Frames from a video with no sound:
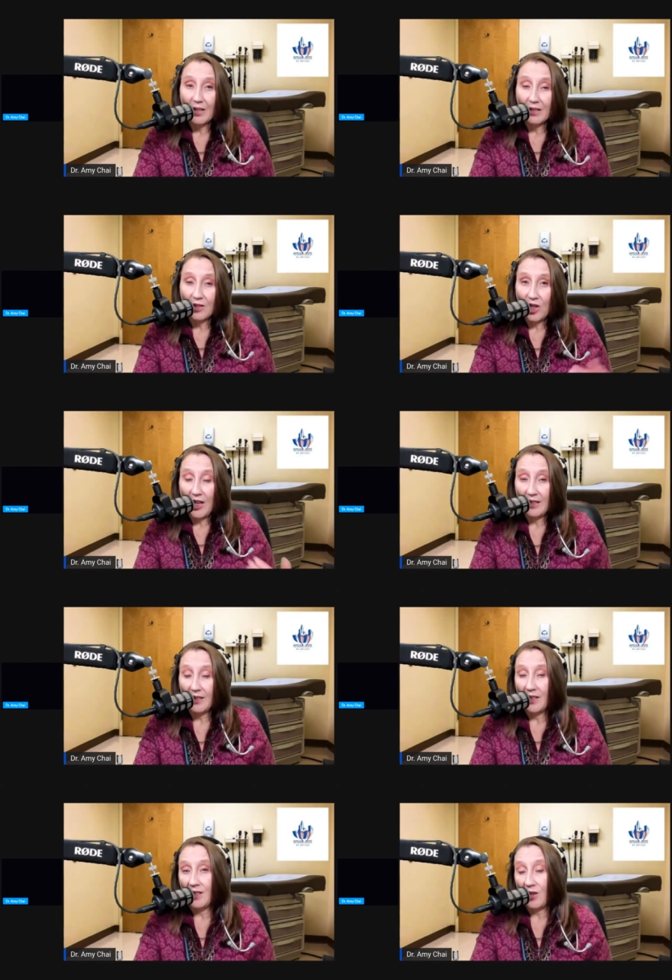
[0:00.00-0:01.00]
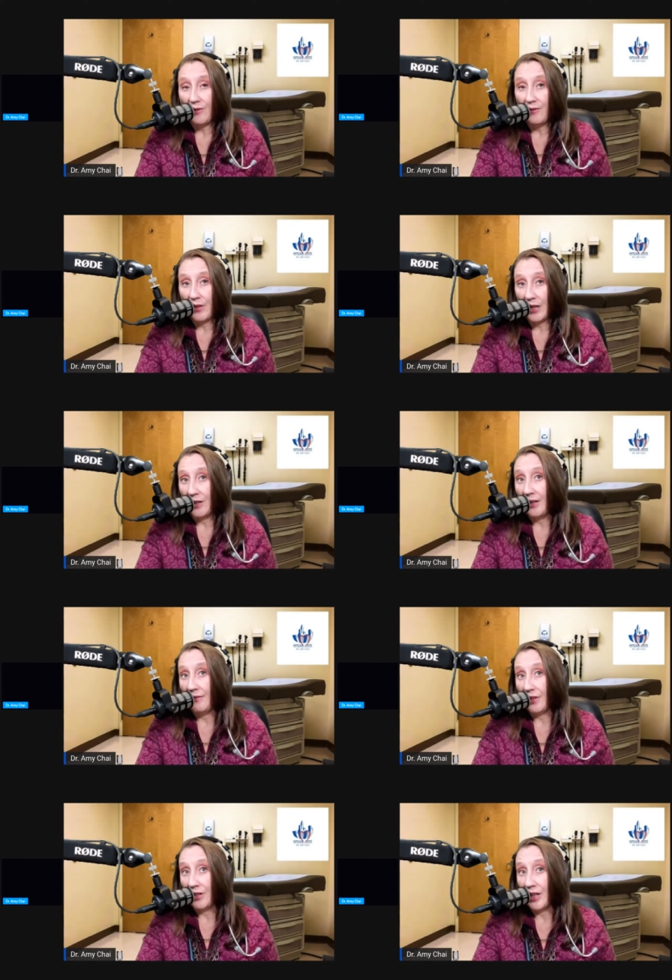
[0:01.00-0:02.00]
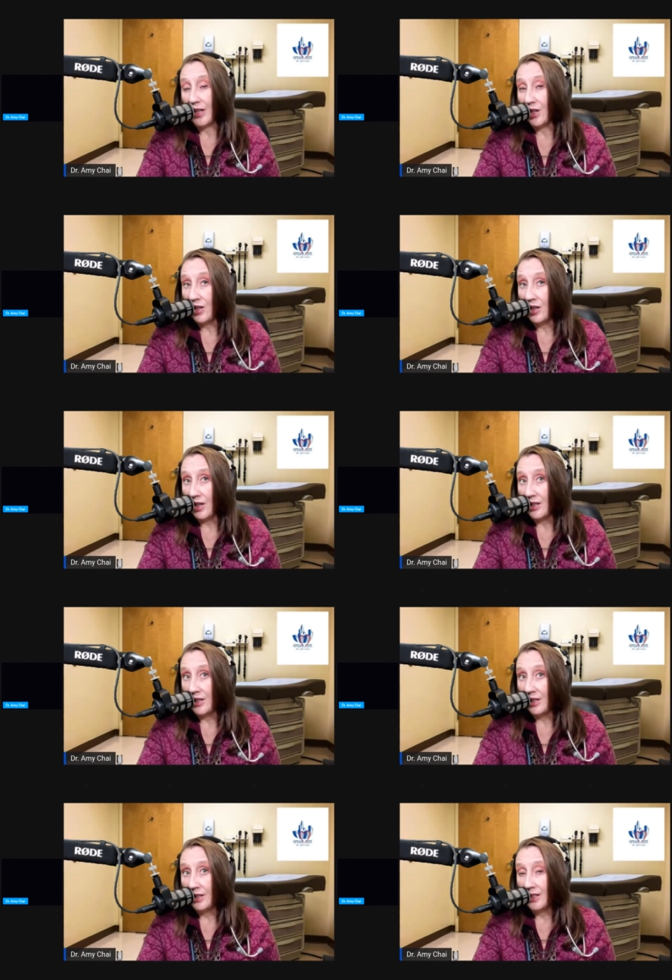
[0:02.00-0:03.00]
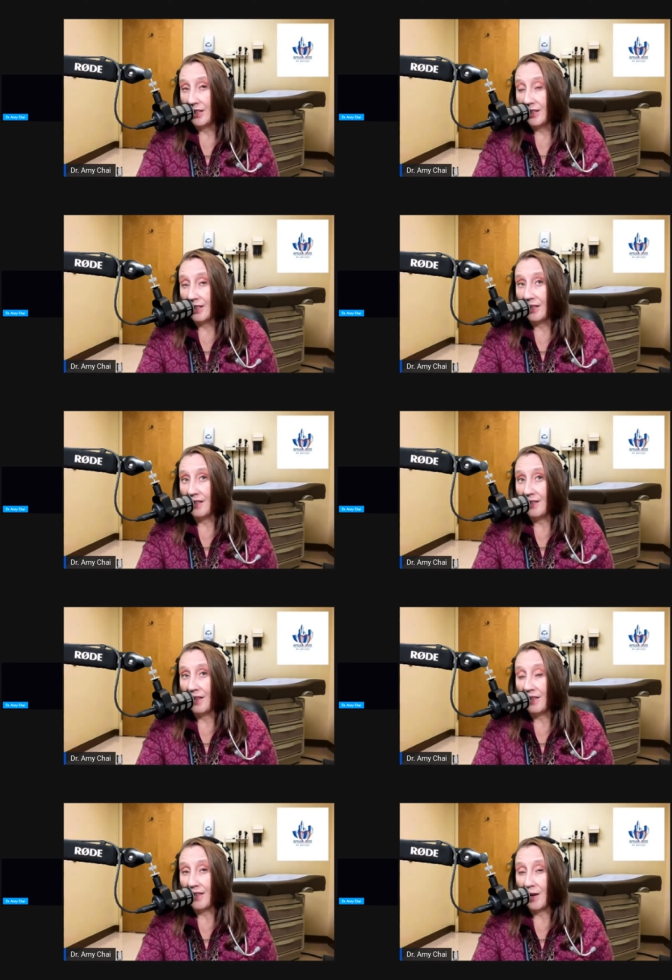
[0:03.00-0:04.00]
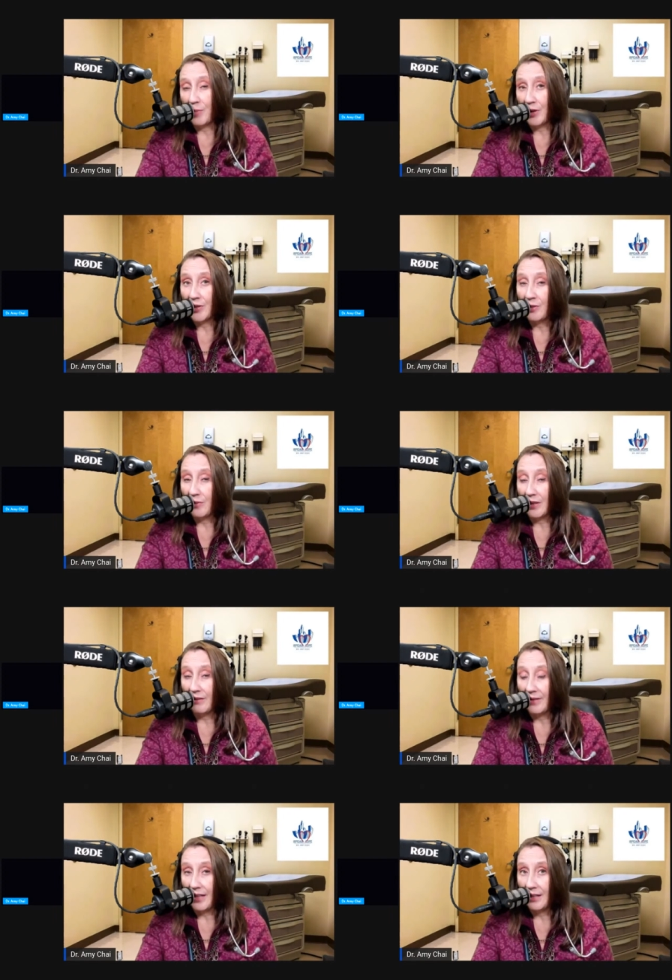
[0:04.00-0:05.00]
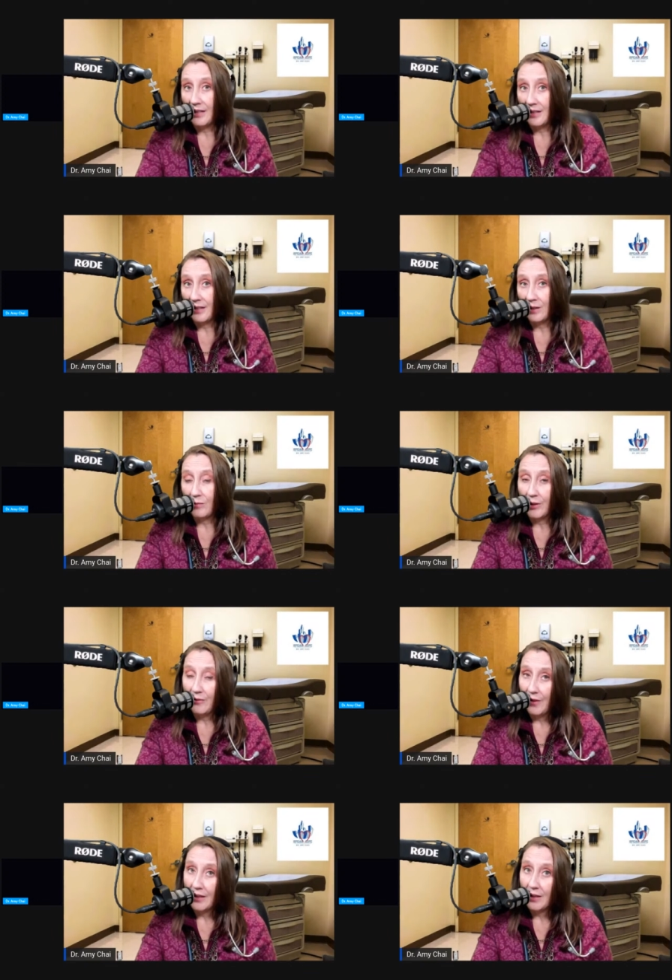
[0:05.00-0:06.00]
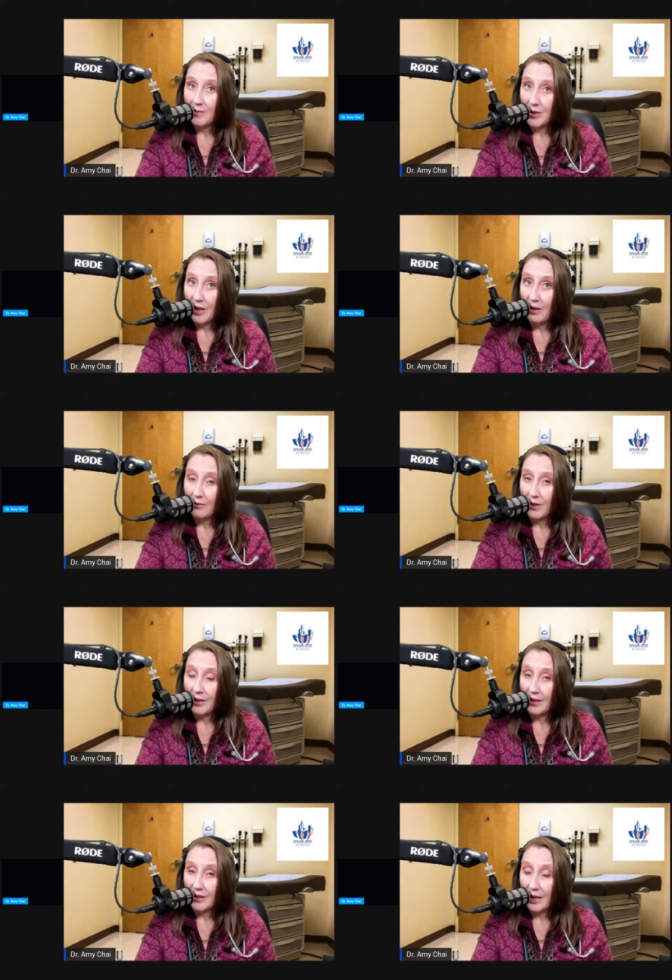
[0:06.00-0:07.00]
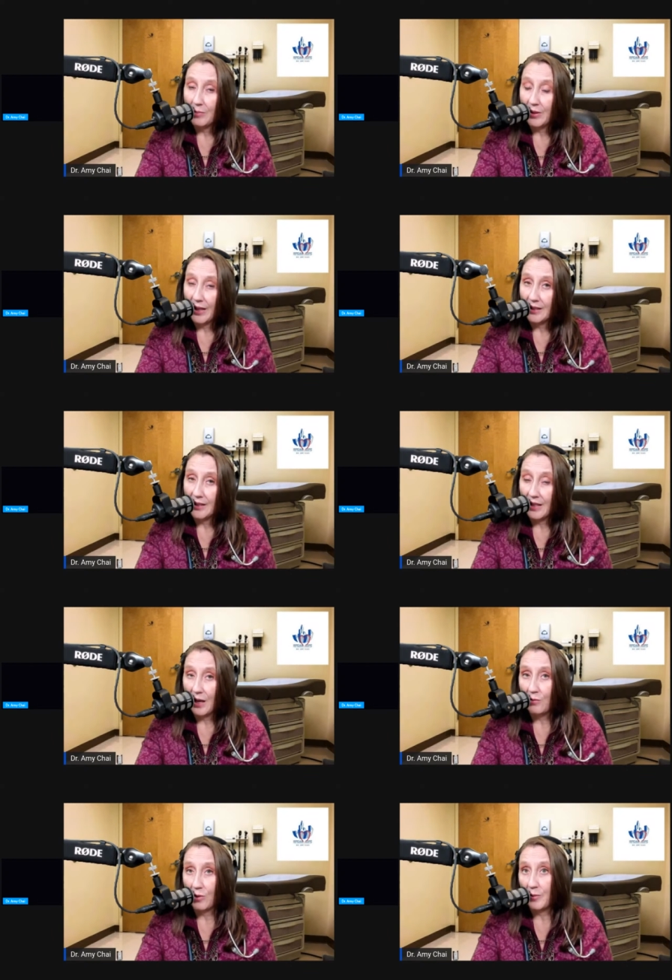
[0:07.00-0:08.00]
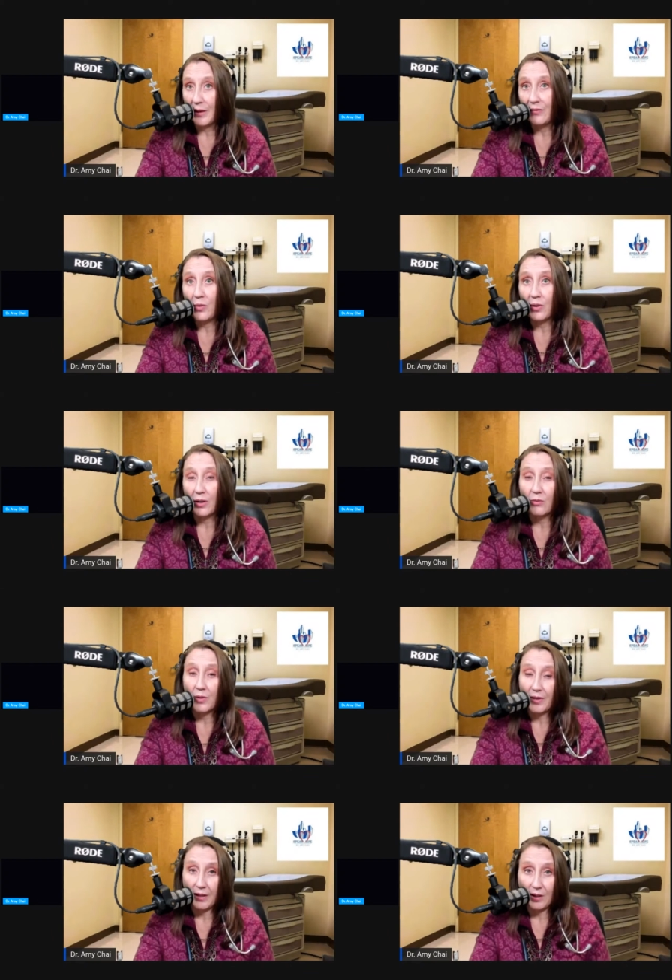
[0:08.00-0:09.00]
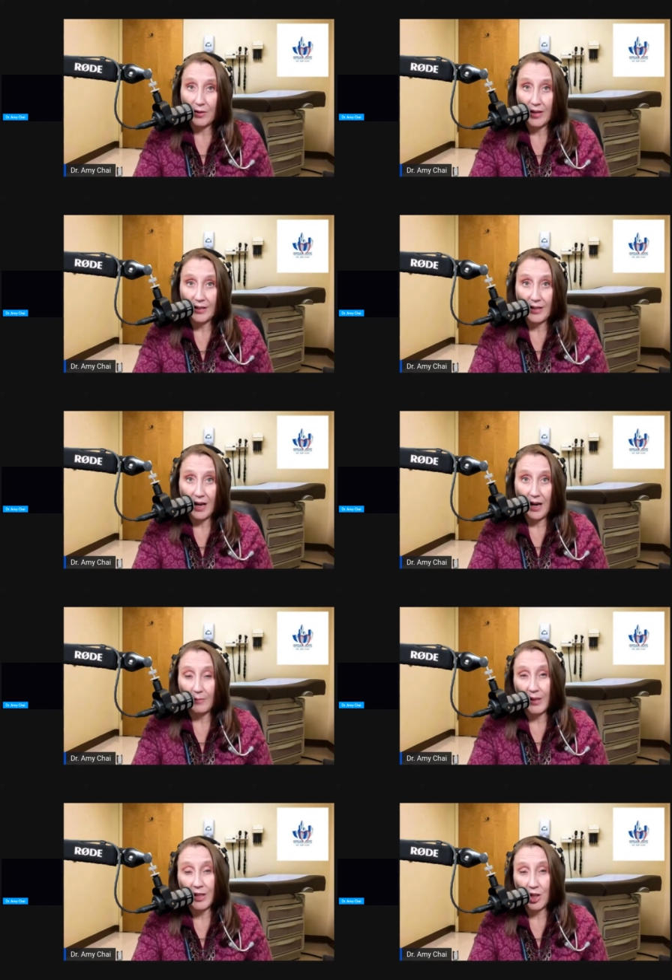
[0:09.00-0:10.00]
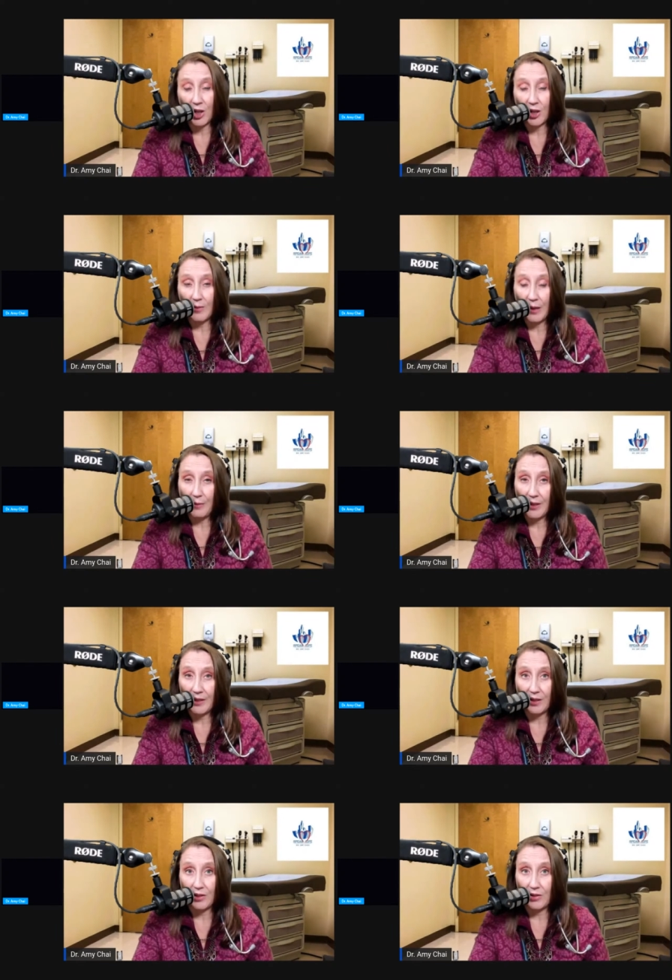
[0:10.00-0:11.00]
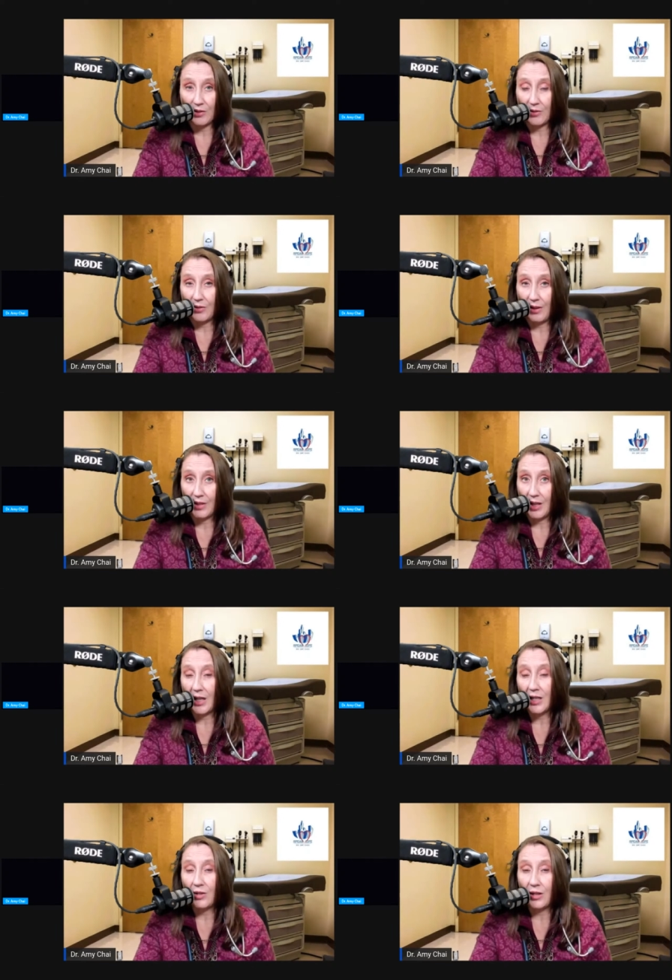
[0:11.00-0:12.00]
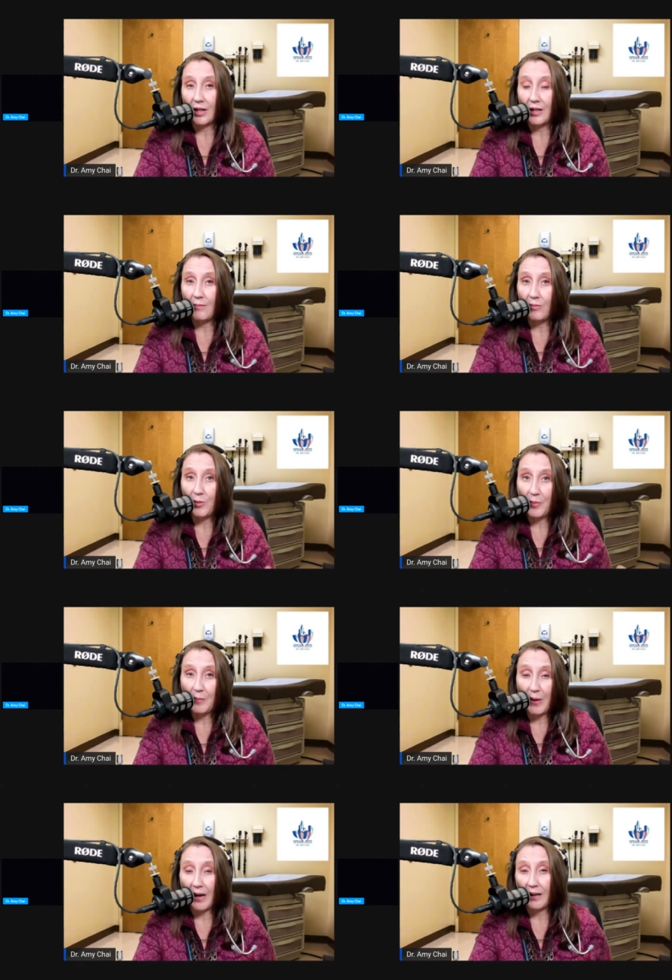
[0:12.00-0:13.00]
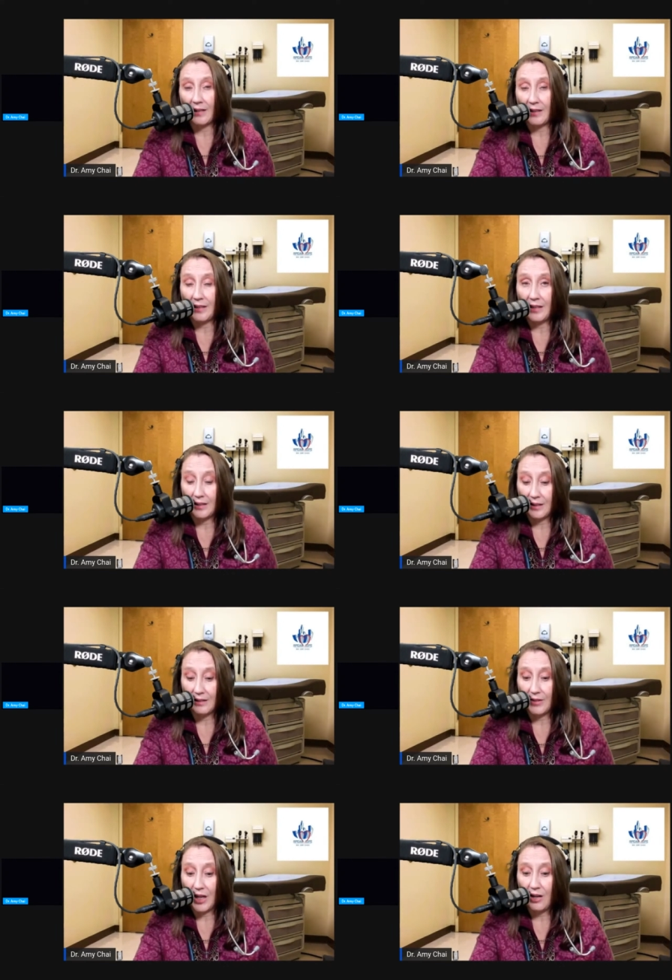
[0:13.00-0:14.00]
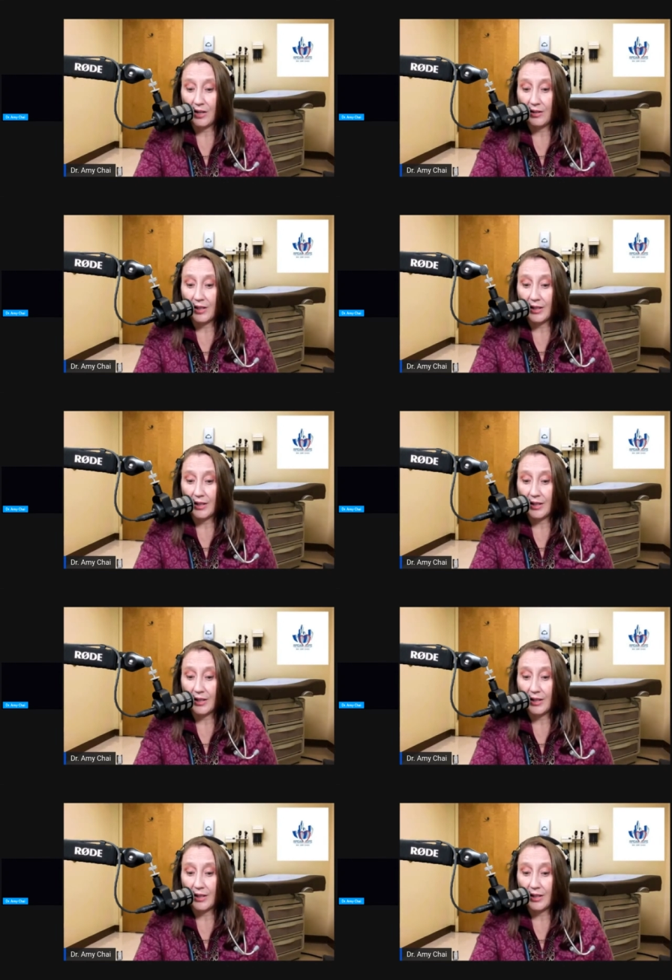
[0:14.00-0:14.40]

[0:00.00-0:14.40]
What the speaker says: chances are very, very good that that person without the insulin would find themselves in the same place that they were before, with a crazy high blood sugar, maybe 600 or 700, and they will be back in the intensive care unit.